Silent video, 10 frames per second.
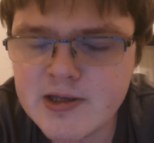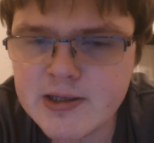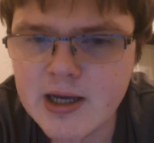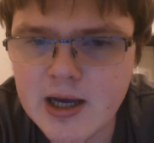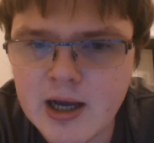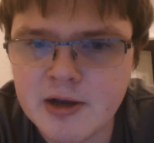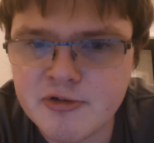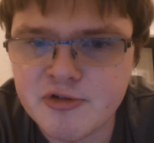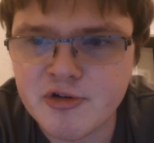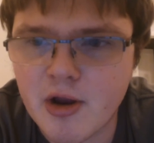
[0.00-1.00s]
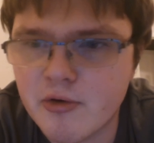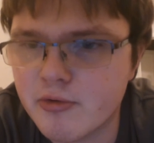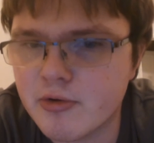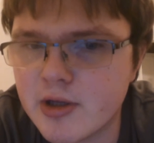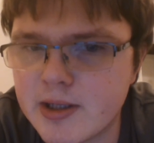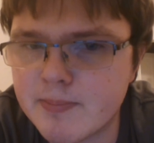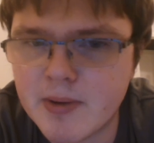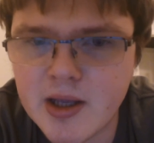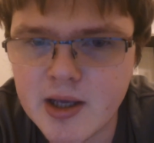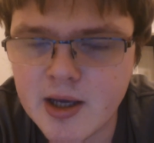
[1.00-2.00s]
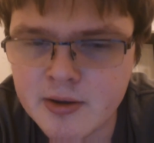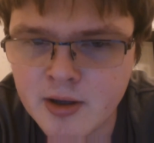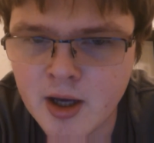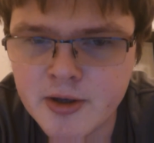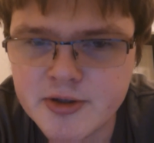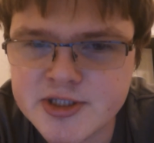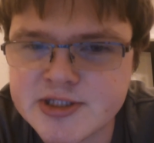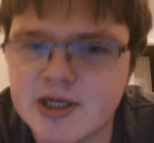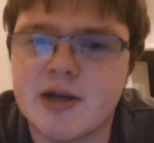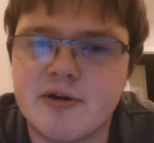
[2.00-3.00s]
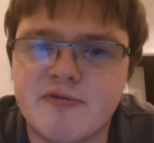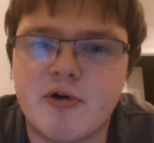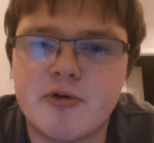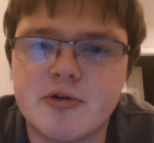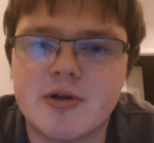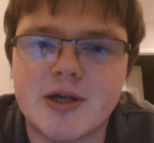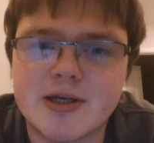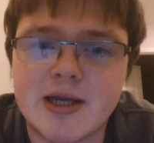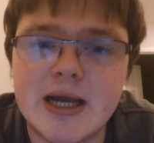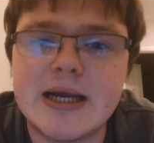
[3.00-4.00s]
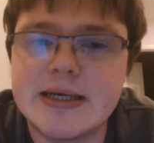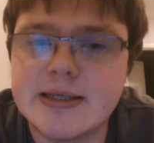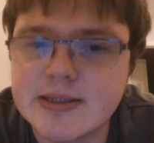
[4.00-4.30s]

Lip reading: yeah, I'd generally be an undecided voter, like, hey,